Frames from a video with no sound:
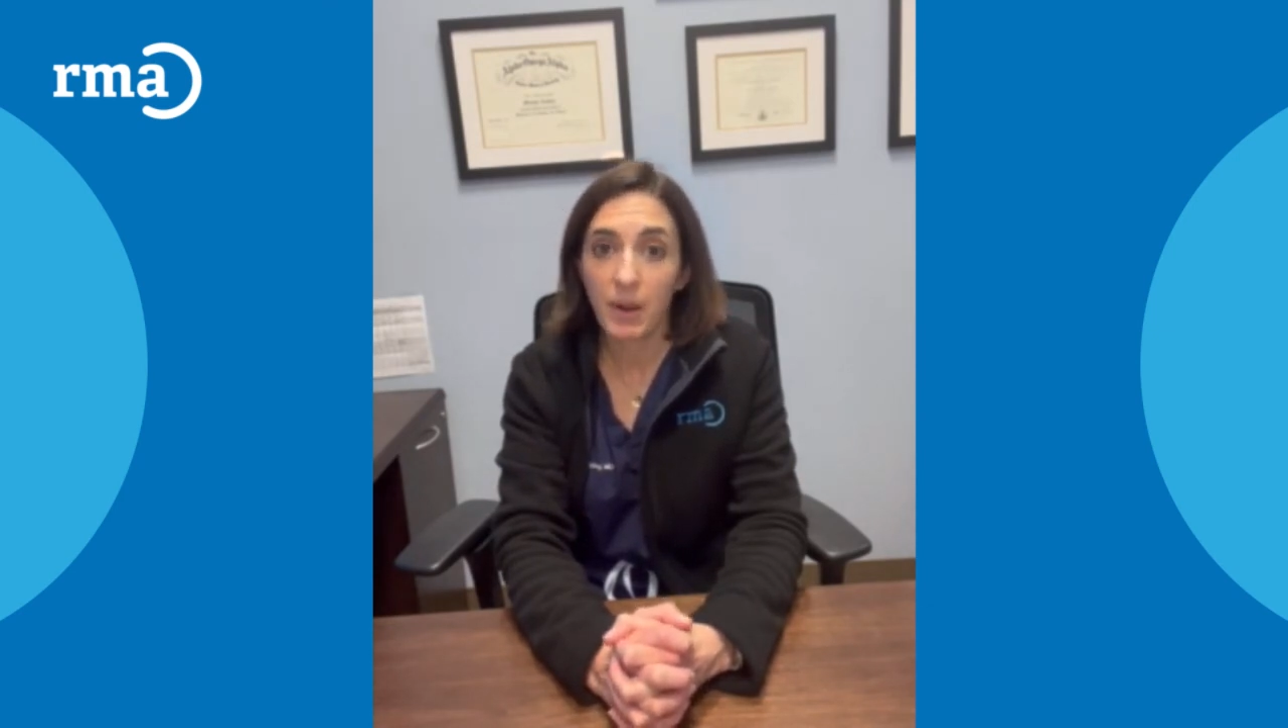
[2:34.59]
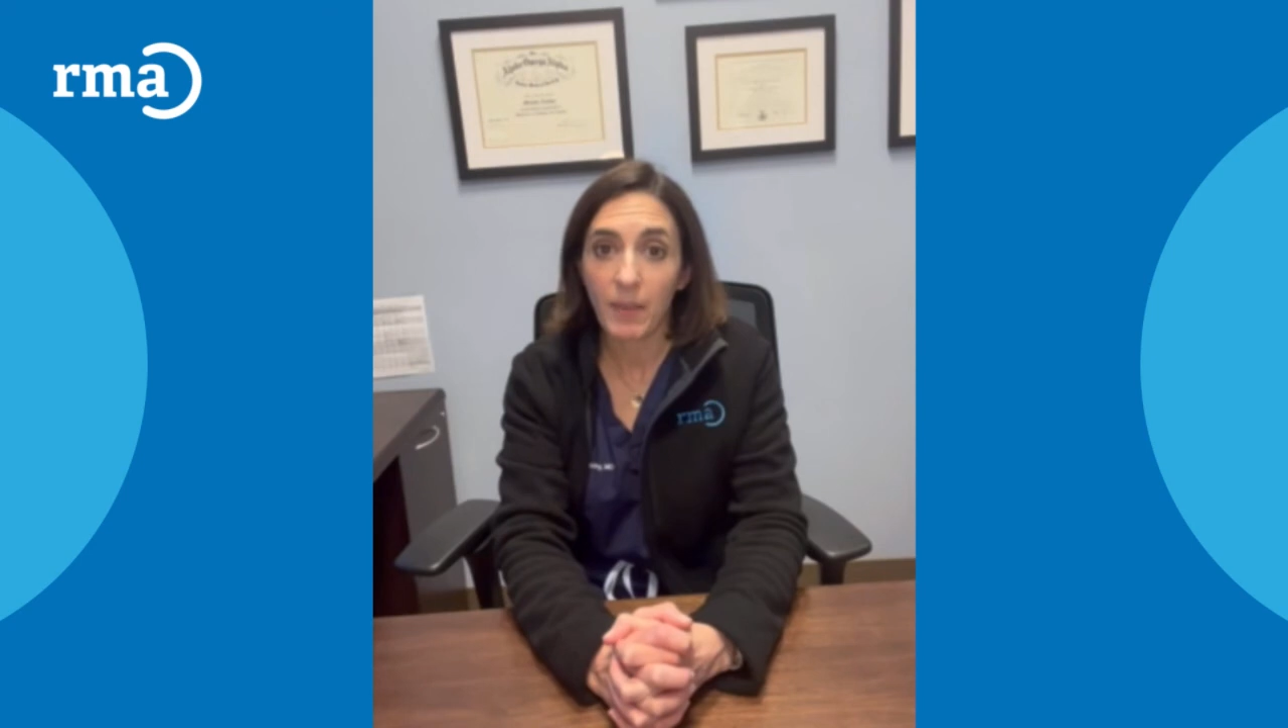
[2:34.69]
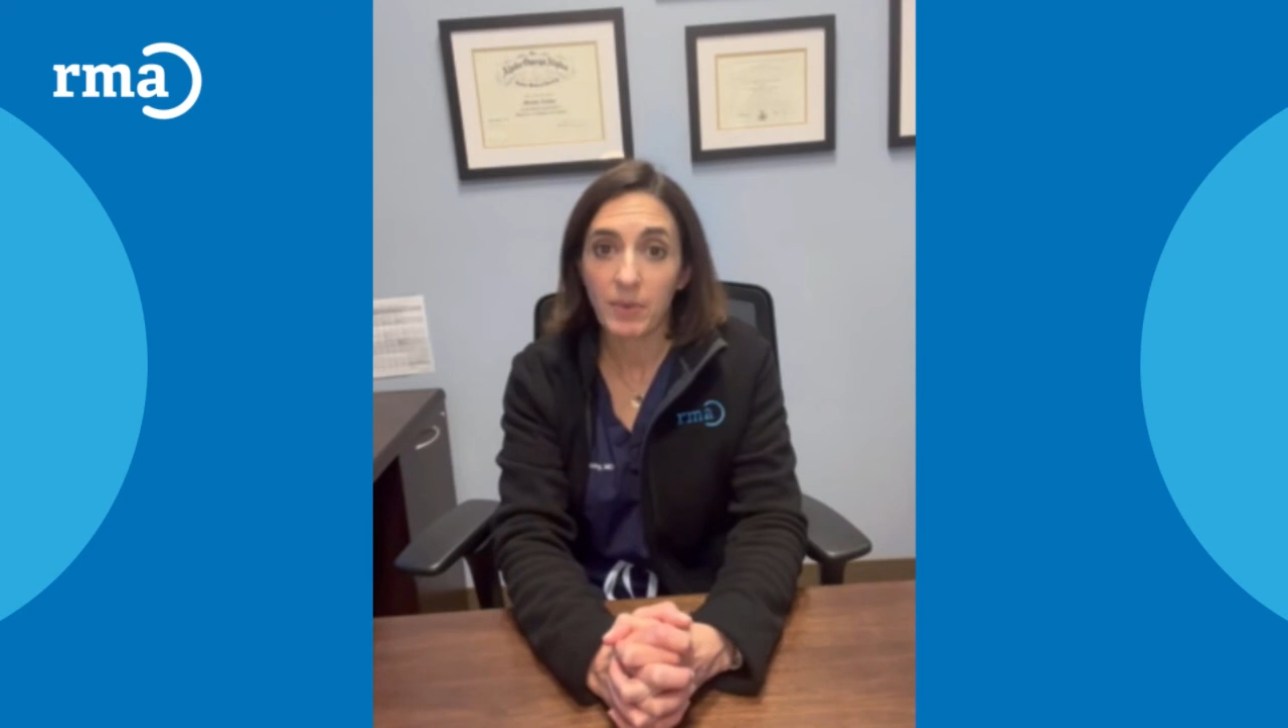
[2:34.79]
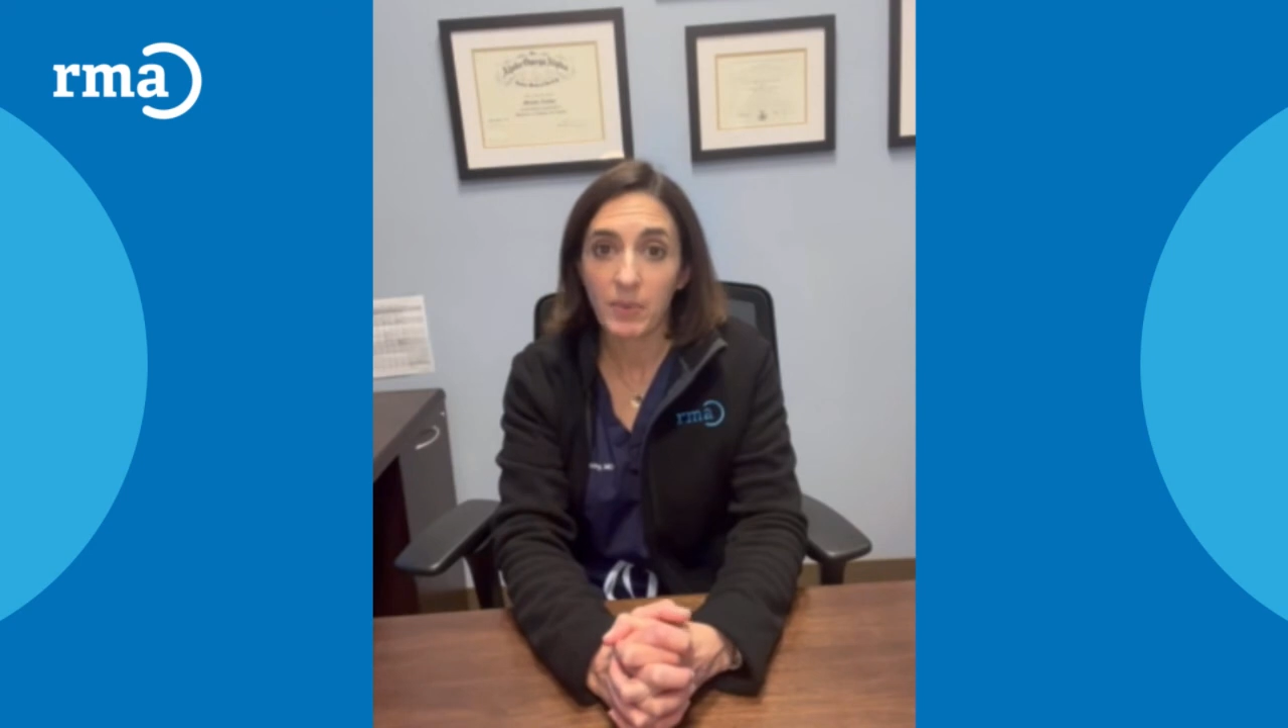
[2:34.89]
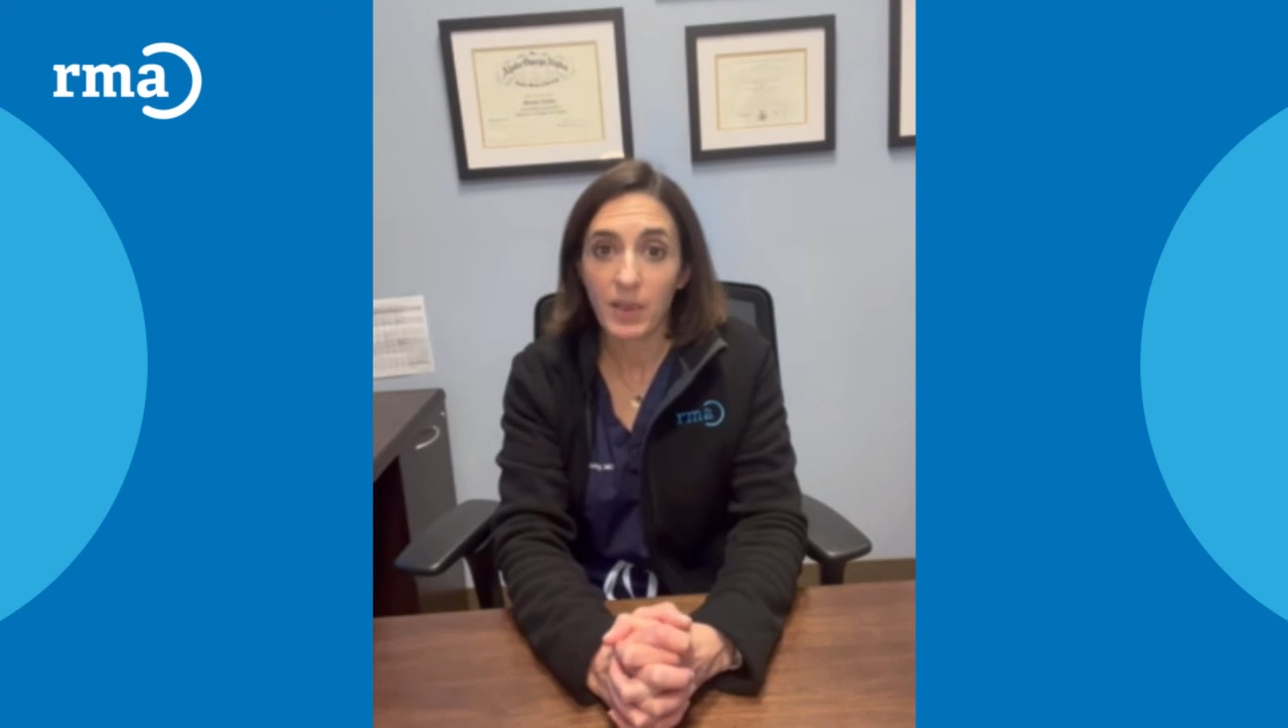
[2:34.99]

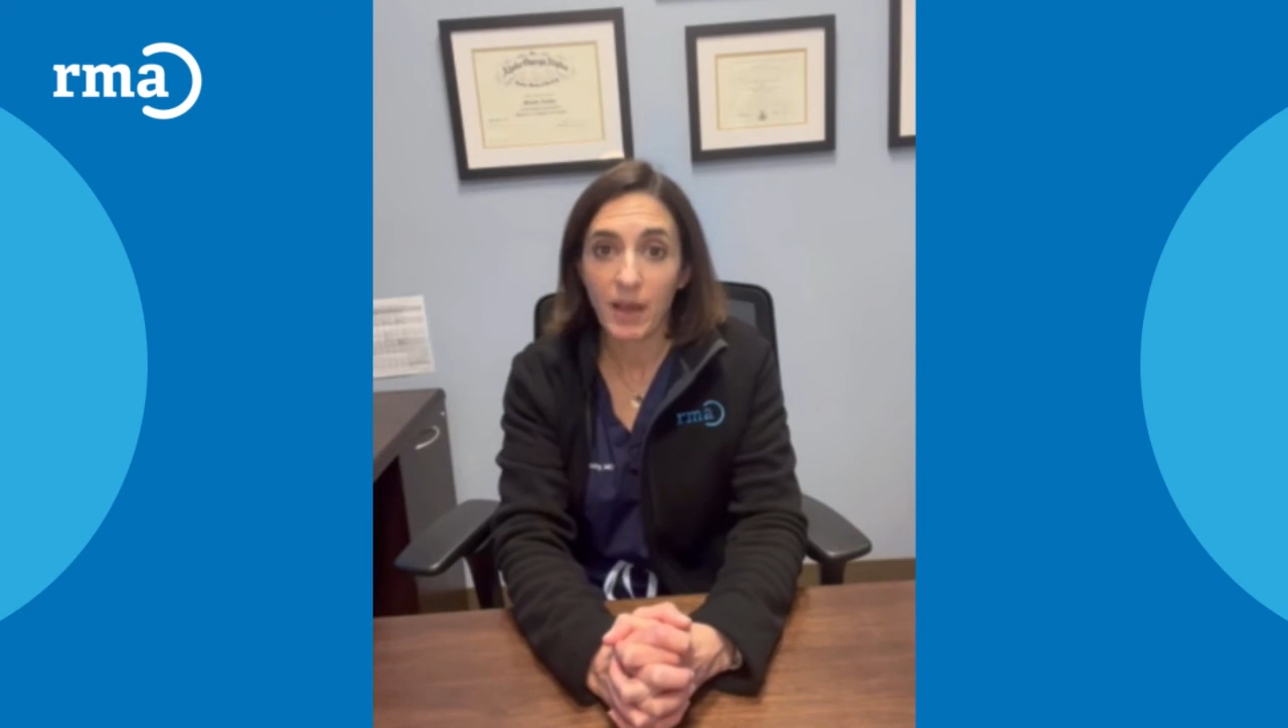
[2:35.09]
problem with